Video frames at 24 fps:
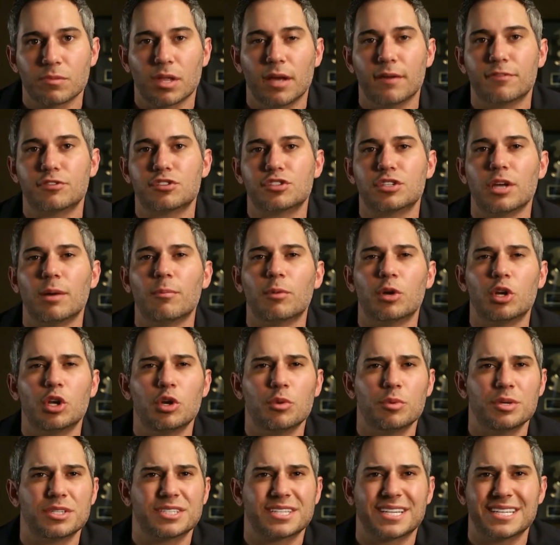of someone
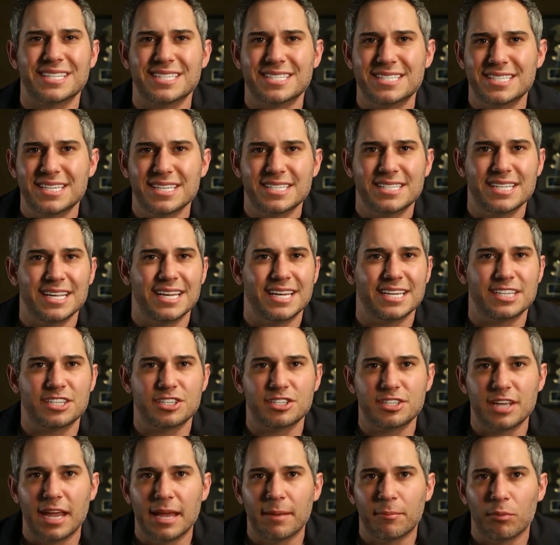who is consistent and
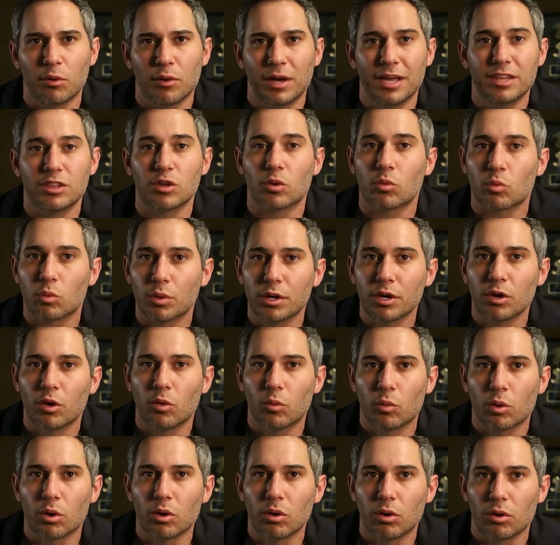stable in the real
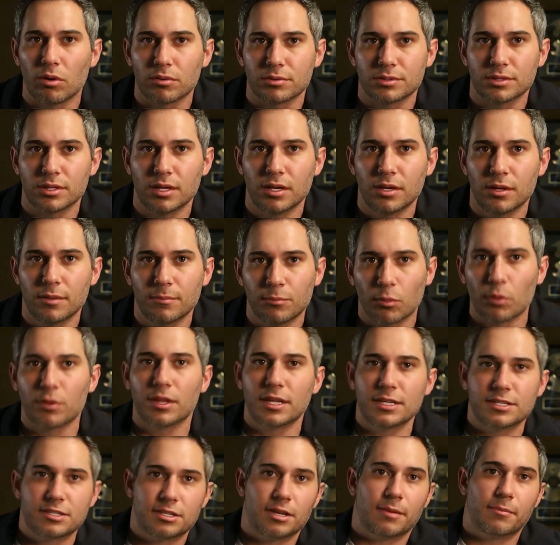world more
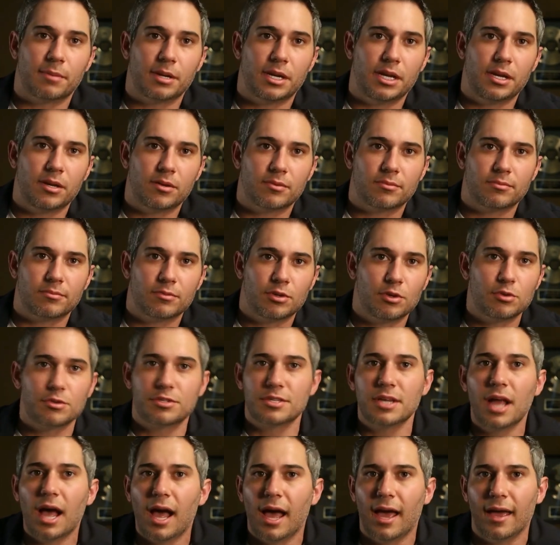than somebody
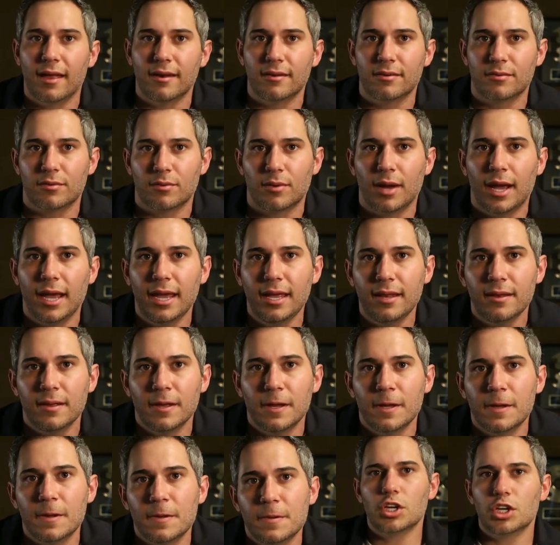who's not, right?
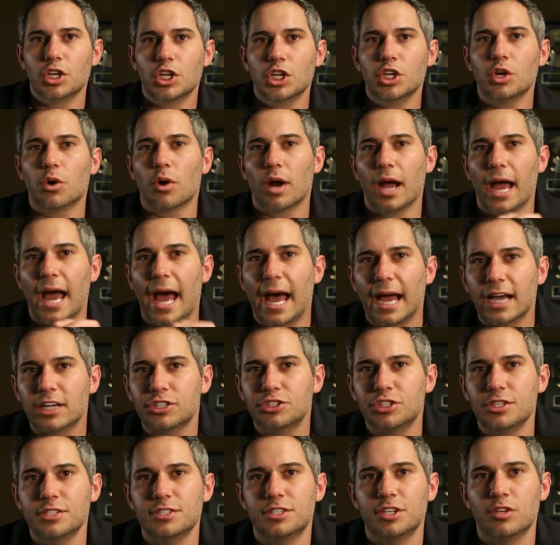Your
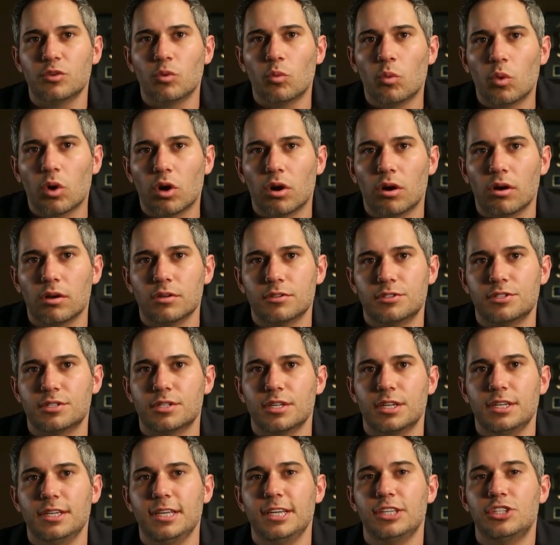actions and
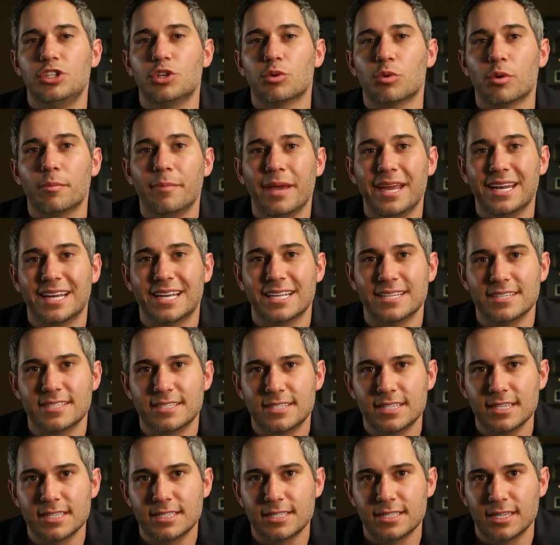words need to remain
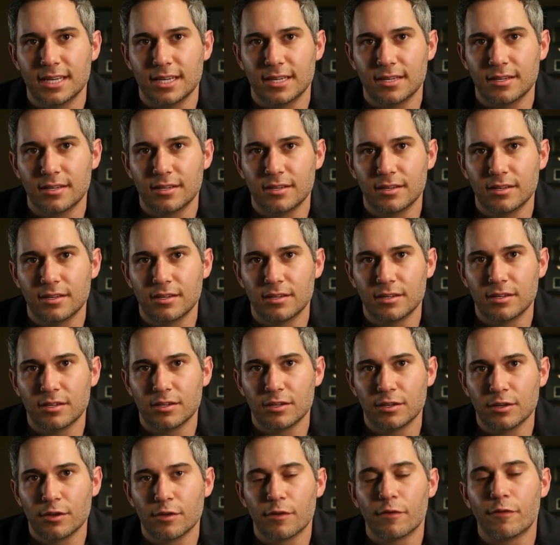consistent
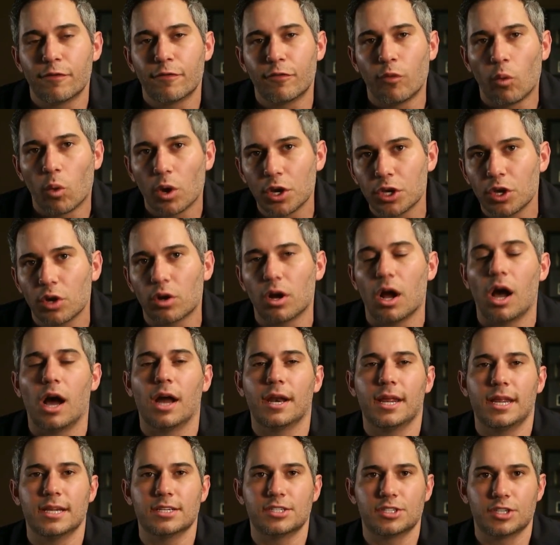for your
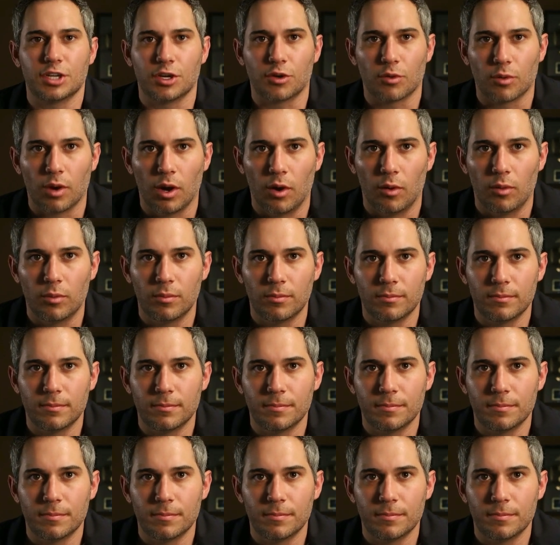audience to grow.